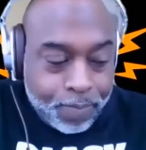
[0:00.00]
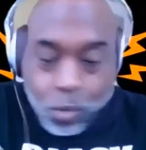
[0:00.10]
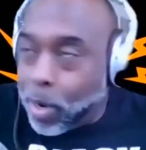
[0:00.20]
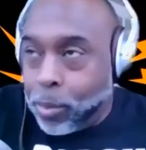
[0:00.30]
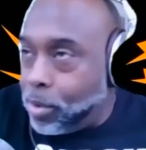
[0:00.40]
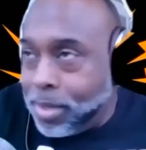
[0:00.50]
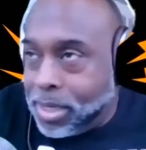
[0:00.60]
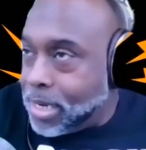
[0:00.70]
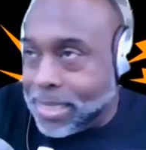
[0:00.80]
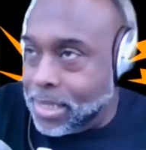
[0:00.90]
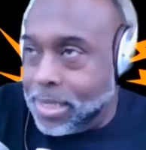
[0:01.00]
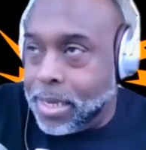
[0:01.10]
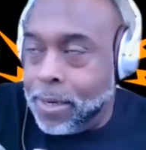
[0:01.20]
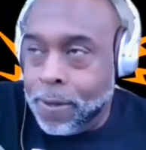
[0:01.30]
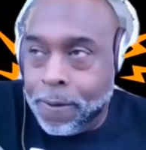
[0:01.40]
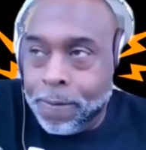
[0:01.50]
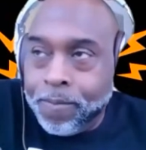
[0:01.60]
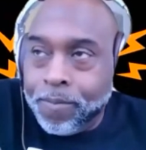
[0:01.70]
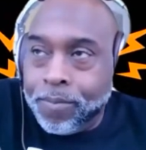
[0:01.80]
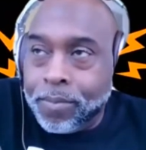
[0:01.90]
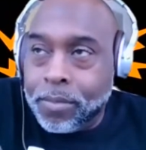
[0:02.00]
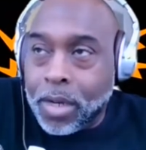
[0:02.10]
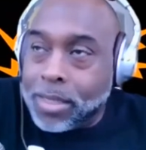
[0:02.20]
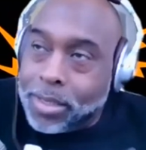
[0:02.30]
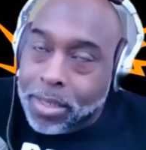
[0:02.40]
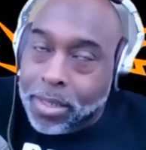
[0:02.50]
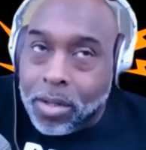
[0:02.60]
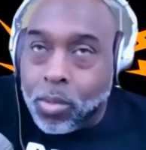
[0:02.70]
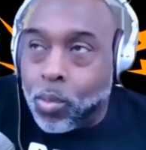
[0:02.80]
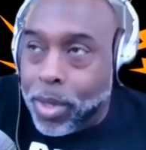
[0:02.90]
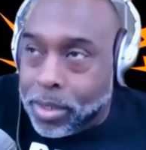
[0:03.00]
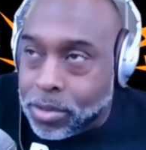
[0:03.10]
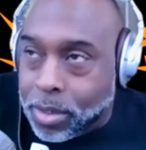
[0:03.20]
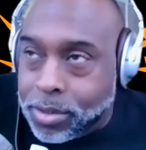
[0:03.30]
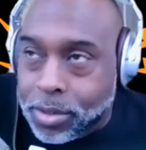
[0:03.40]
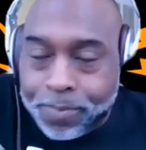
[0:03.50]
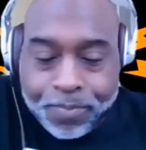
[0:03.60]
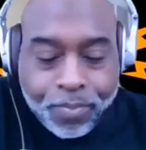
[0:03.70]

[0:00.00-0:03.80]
White women did not see that until Reconstruction.